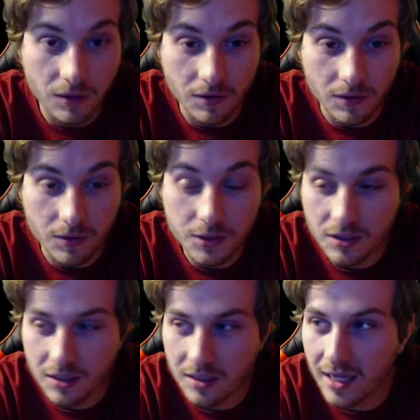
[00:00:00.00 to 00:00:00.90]
Oh, would
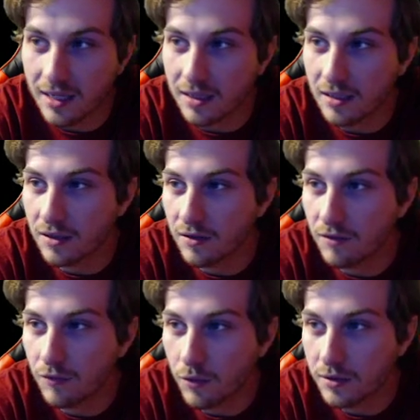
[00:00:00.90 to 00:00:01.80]
you look at that?
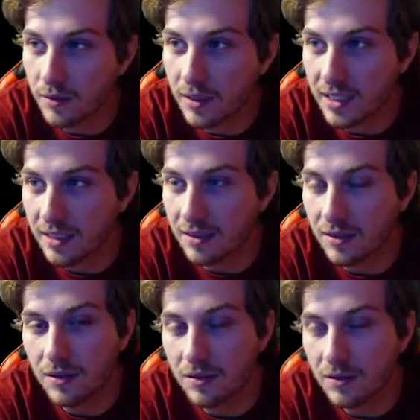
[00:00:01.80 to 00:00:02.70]
420.
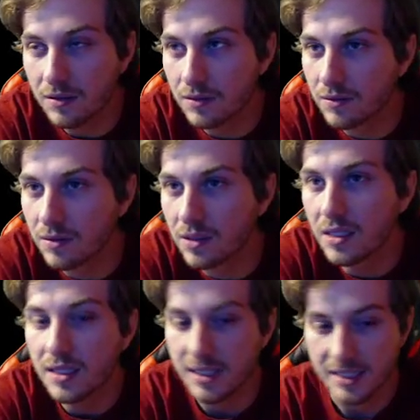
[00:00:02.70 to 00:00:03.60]
Oh,
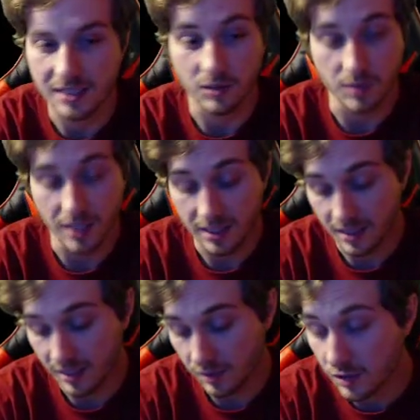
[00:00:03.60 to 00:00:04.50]
that's not so bad.
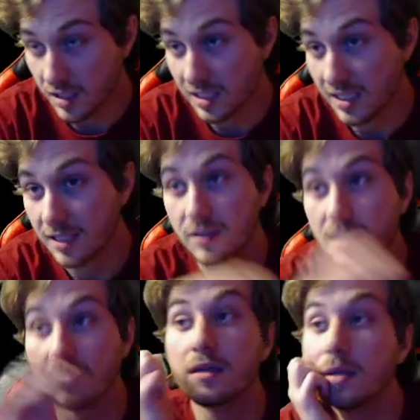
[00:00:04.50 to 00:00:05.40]
I guess we'll just sit here and